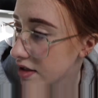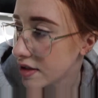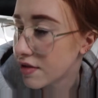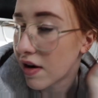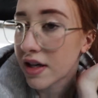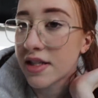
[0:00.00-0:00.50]

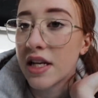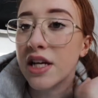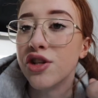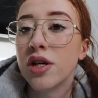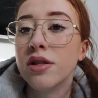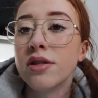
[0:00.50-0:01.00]
his
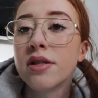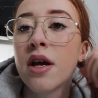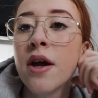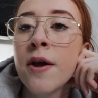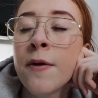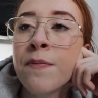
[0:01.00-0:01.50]
vaccinations,
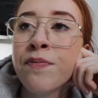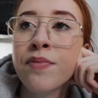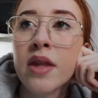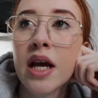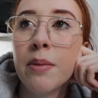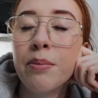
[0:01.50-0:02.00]

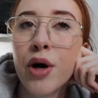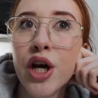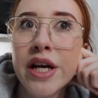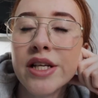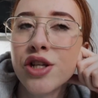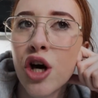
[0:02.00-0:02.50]
but
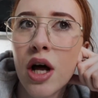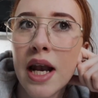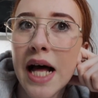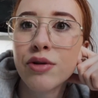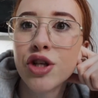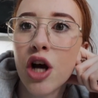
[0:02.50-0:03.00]
he's not
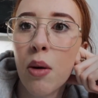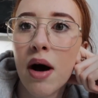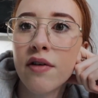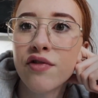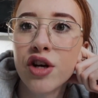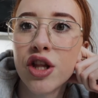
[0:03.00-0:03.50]
allowed to go
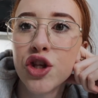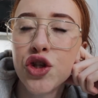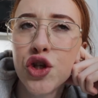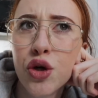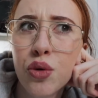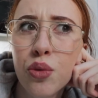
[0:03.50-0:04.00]
out for another
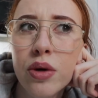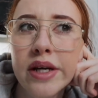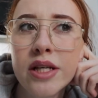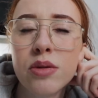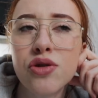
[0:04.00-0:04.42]
2 weeks,